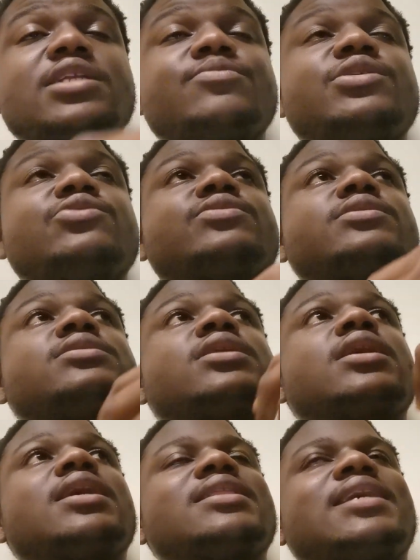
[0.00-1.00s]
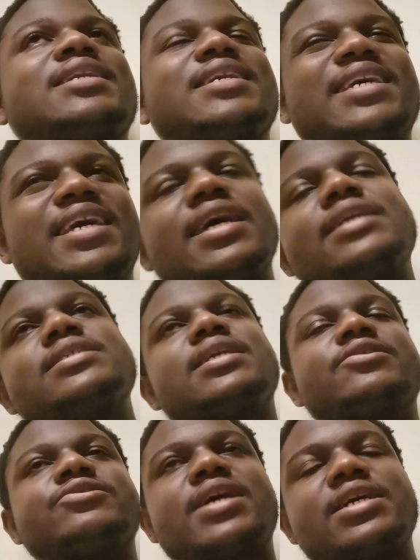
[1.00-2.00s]
the enemy uses, that they get
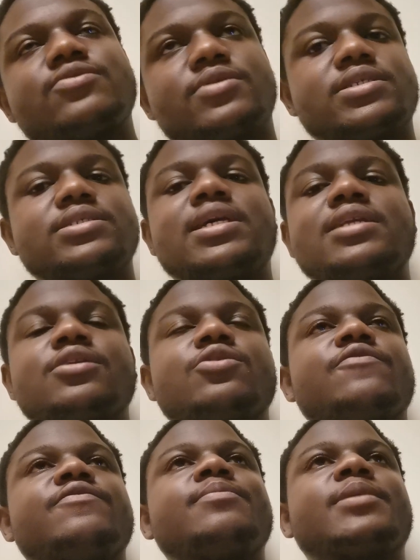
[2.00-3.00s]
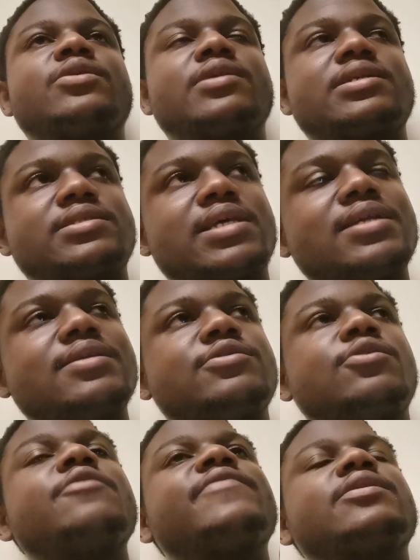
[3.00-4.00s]
a right understanding of him and understand
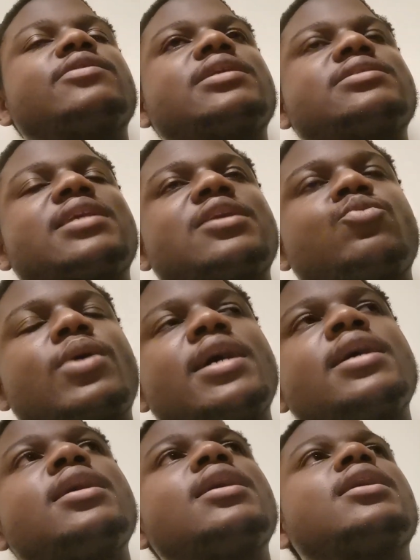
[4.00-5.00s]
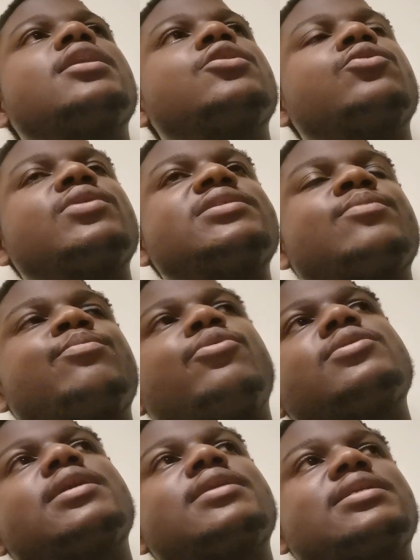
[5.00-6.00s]
his love and understand why it's
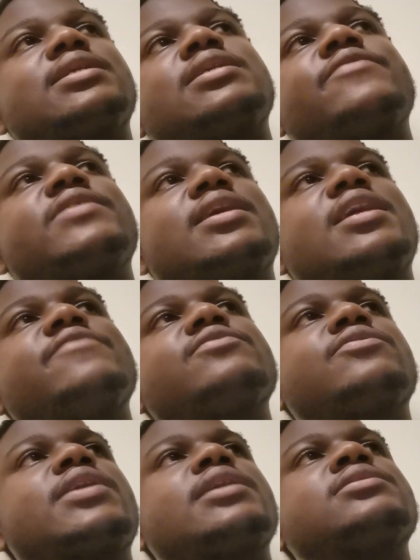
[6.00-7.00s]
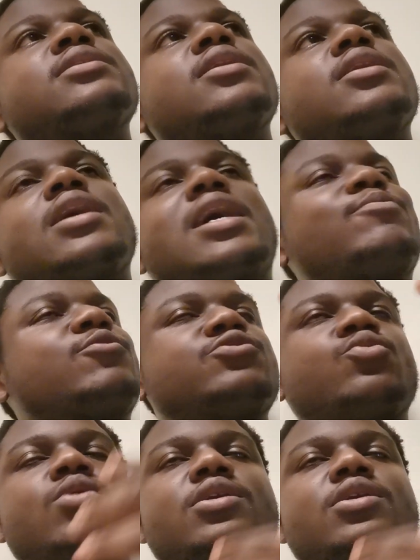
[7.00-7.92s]
important that they give their life to Christ. I'm also